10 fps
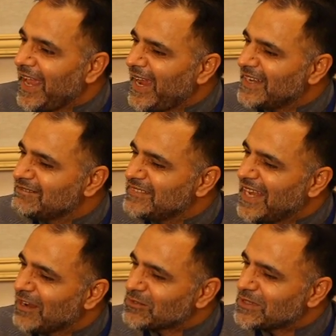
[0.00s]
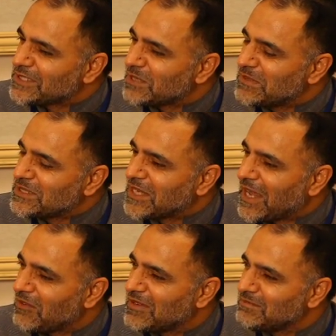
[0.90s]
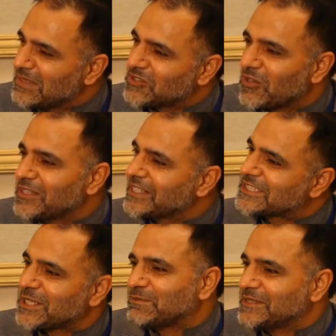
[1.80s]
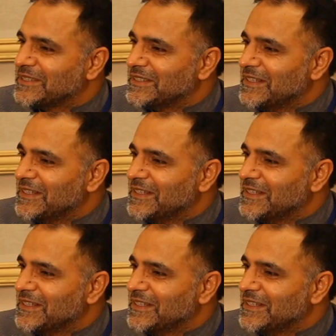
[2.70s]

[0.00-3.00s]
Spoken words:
and we have to little bit have a methodological shift,